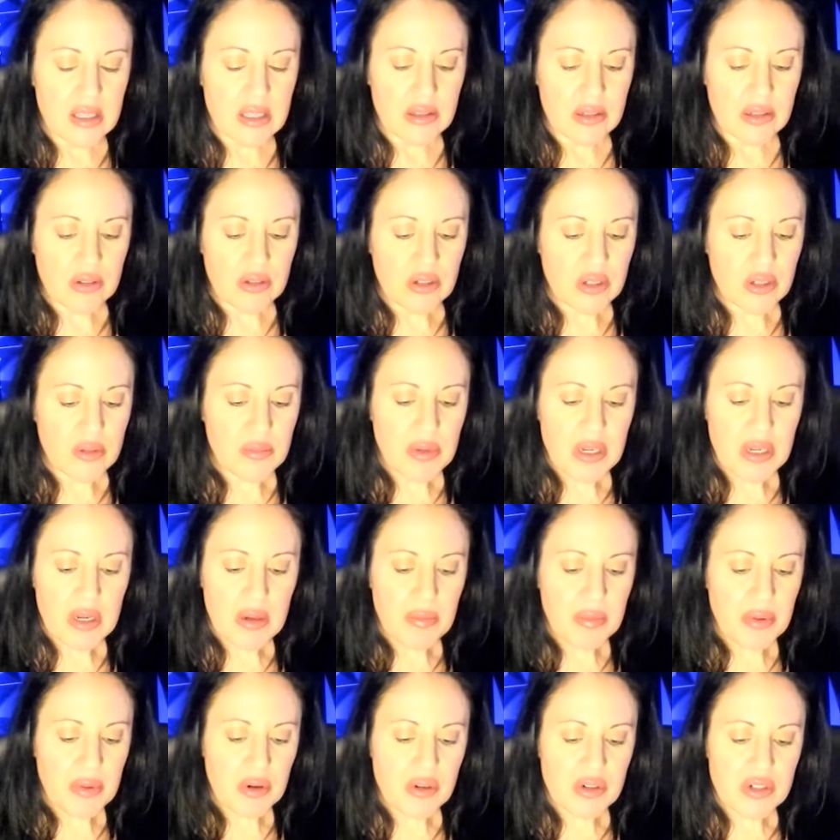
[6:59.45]
There could be a
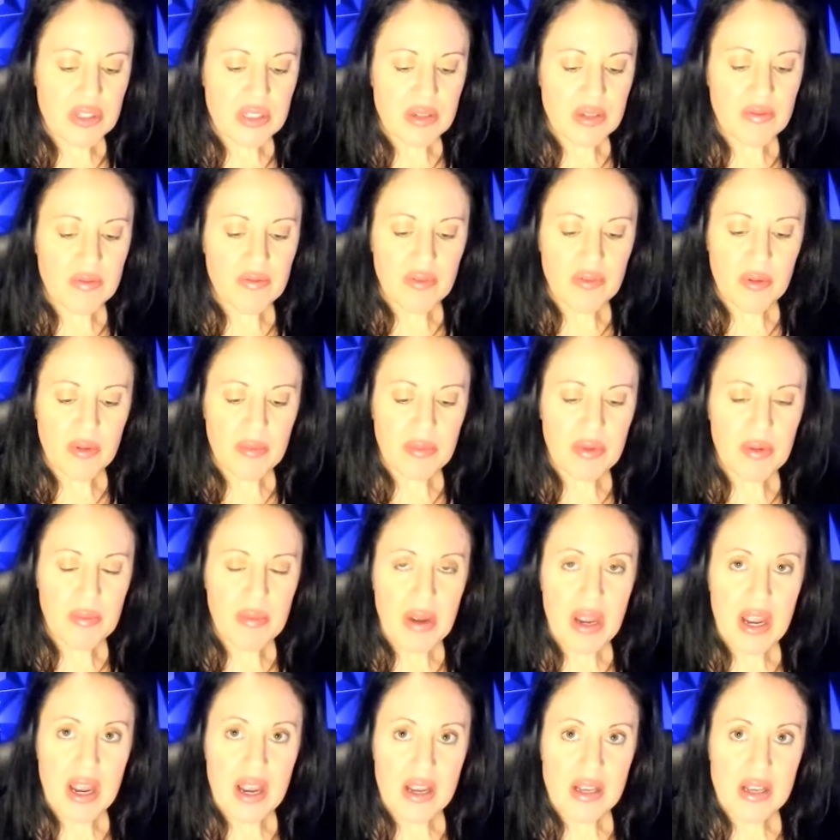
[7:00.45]
person from the
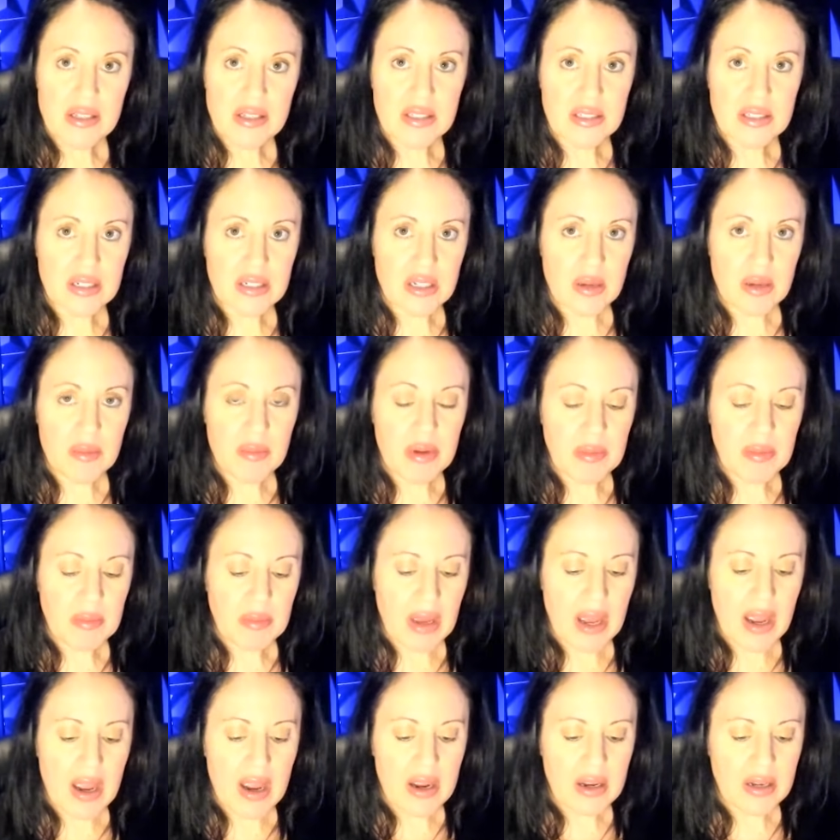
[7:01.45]
past coming
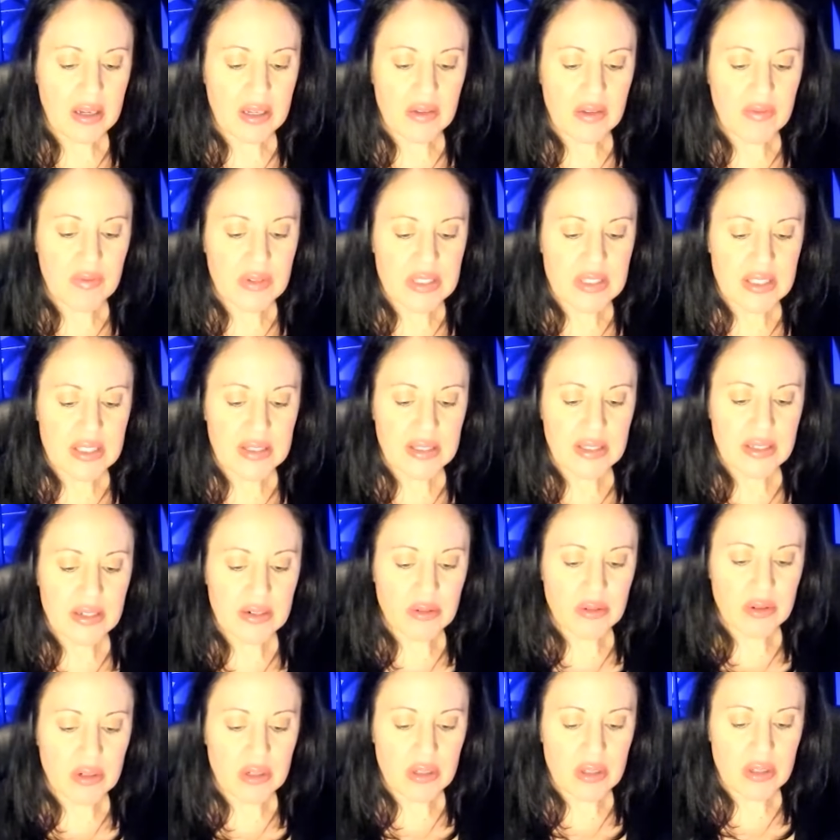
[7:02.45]
back if it's
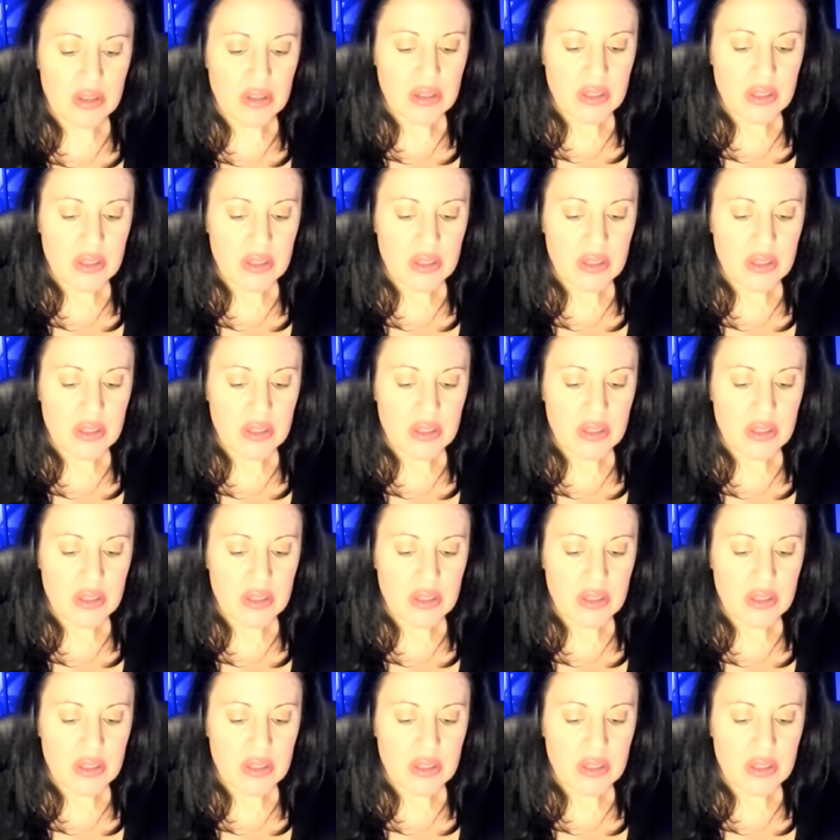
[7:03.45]
literal.